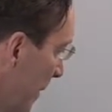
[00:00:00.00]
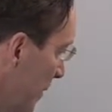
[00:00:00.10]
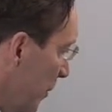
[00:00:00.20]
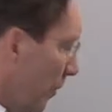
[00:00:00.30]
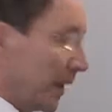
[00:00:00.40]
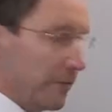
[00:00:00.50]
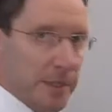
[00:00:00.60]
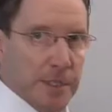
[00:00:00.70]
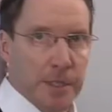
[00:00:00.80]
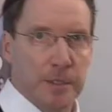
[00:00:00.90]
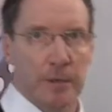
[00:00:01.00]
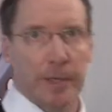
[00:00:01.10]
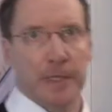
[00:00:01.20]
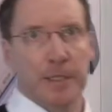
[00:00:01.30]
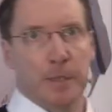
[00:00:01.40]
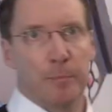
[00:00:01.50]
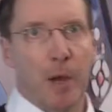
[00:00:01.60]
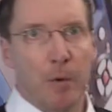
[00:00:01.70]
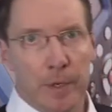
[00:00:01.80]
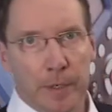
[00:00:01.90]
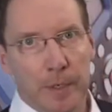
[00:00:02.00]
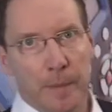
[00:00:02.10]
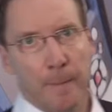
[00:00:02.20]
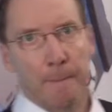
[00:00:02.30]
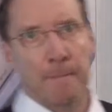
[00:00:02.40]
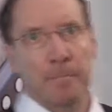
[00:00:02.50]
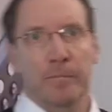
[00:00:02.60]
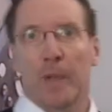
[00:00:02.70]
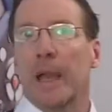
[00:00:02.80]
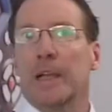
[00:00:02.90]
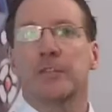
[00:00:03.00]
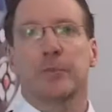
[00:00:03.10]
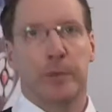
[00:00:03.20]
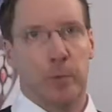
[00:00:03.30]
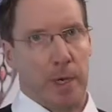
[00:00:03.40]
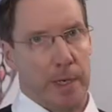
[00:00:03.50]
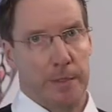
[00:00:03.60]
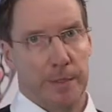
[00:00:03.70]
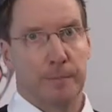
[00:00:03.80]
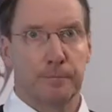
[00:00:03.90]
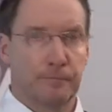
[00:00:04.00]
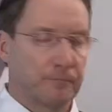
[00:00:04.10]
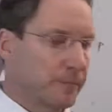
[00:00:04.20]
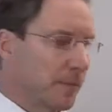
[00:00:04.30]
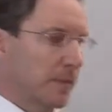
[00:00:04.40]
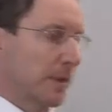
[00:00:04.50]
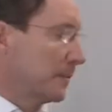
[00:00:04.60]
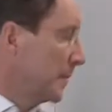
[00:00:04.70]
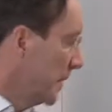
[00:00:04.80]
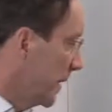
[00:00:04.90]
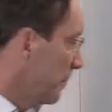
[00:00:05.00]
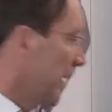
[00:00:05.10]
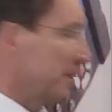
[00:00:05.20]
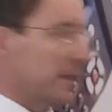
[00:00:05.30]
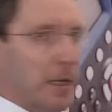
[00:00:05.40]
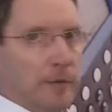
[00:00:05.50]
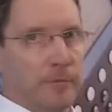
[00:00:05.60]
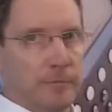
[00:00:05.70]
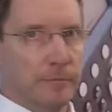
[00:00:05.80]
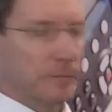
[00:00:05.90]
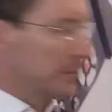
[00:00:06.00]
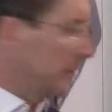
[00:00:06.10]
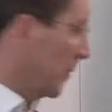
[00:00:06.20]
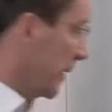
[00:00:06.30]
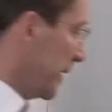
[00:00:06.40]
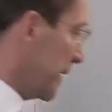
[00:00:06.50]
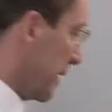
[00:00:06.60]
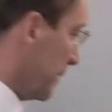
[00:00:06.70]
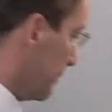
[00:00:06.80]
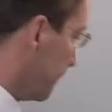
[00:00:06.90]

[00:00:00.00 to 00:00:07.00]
so every sensor gets the power as required. That makes life quite easy.